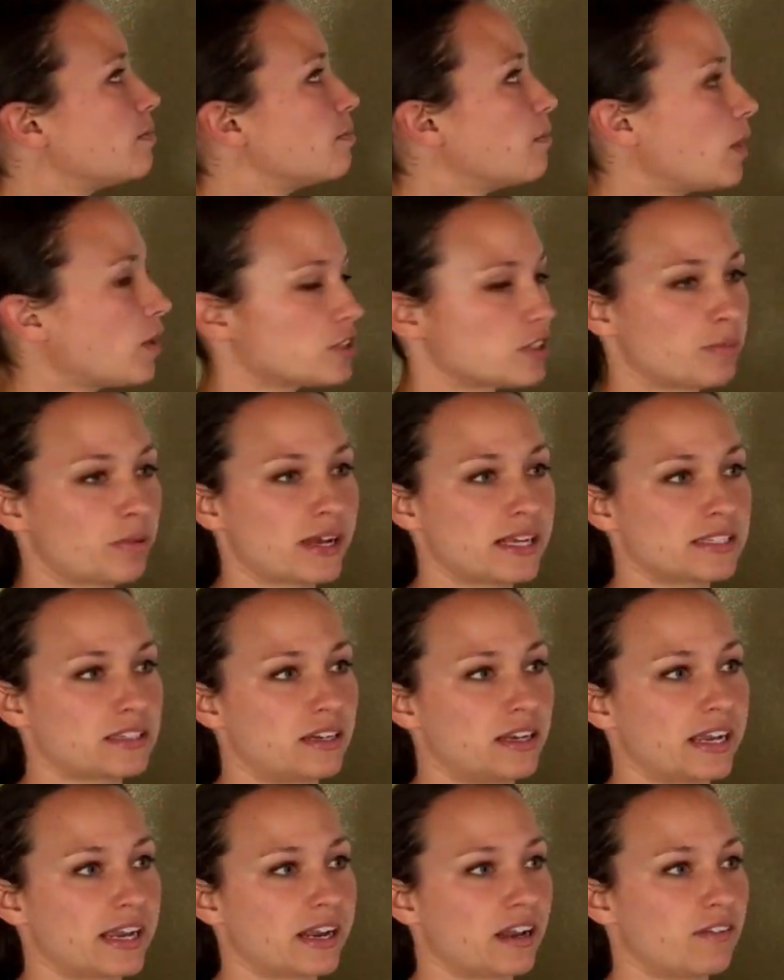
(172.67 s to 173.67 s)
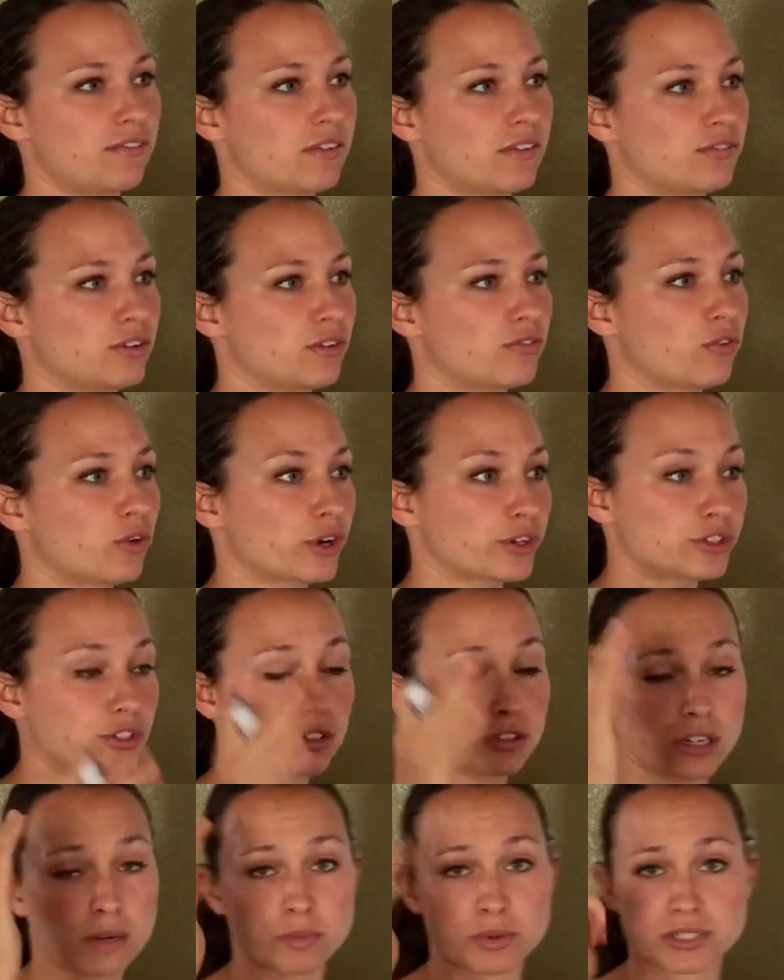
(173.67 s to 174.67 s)
multiplies to negative 54?
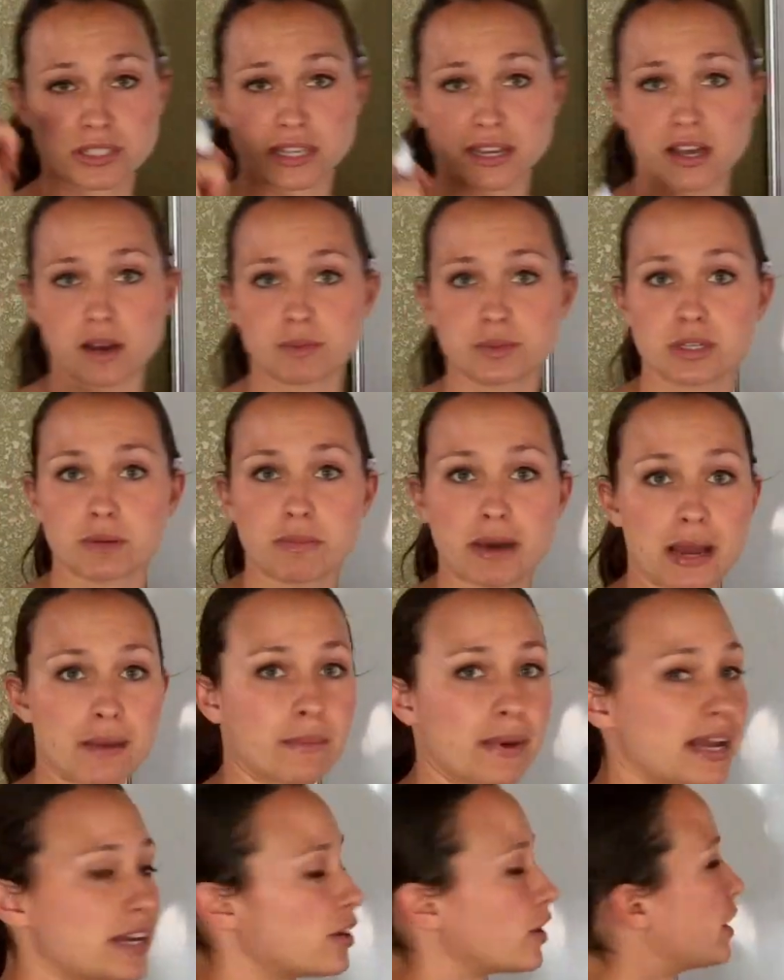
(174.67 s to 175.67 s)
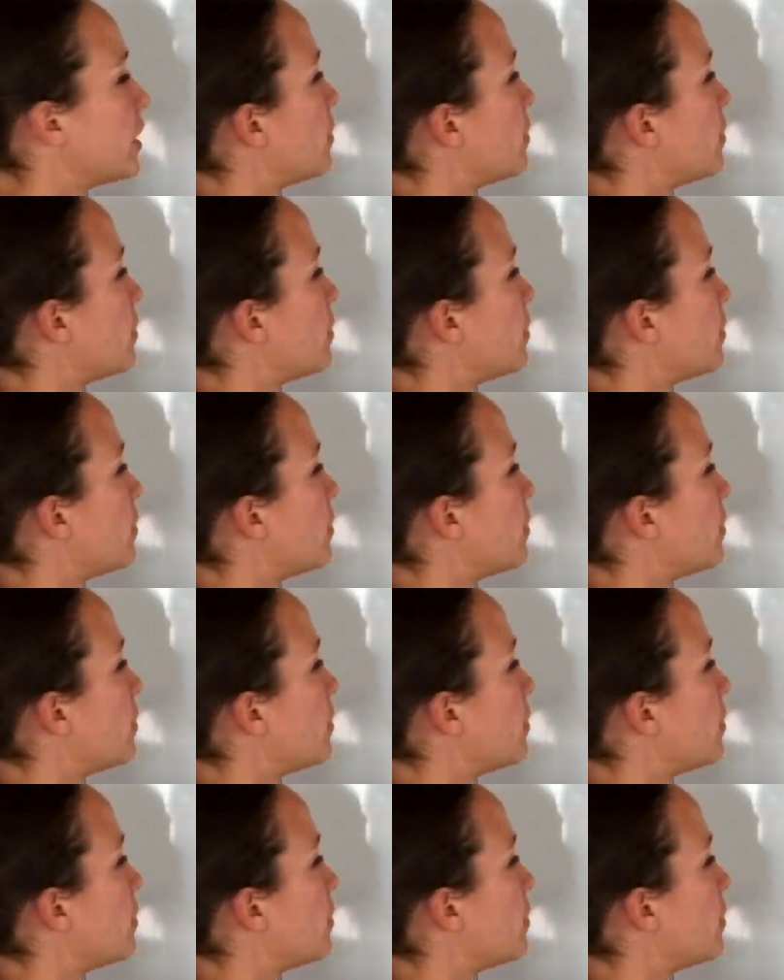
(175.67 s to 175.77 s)
2 numbers that come to my mind are